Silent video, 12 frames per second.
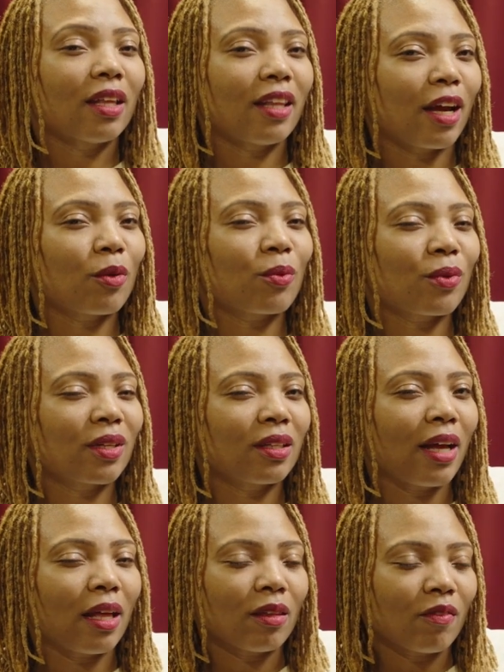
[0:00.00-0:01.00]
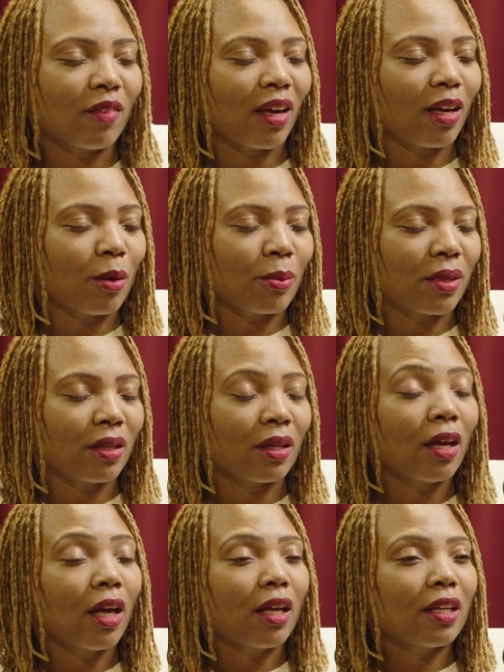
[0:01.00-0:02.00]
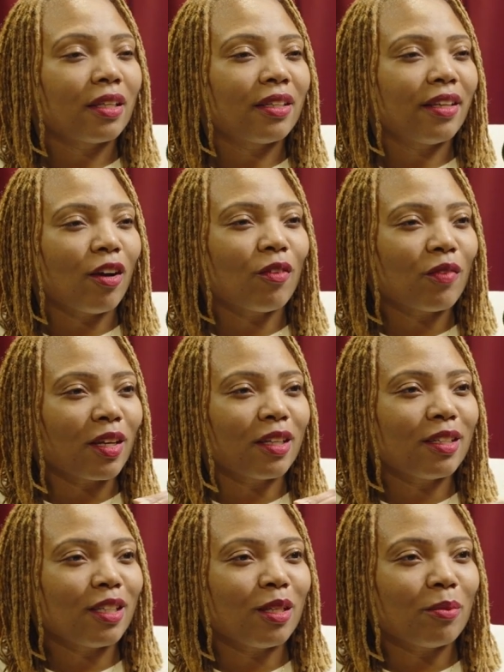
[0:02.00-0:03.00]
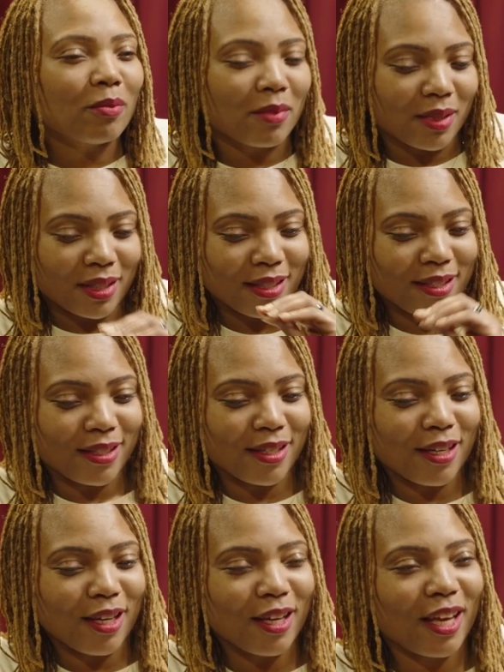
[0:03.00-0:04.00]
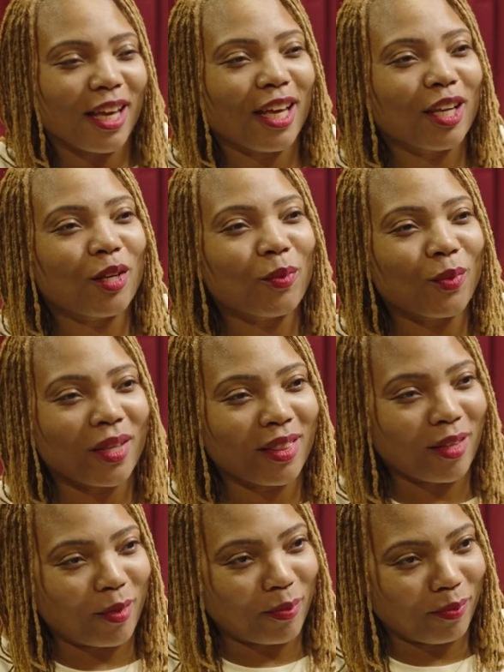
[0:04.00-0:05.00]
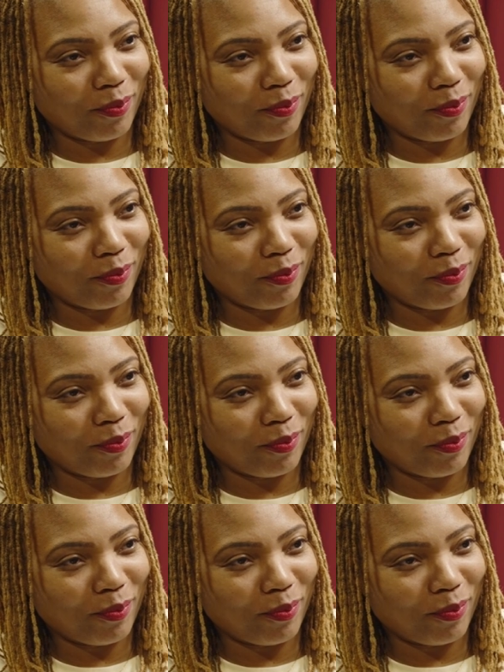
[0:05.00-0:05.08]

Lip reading: Like, really, I love that empathy. Delving deep, sitting in it with them.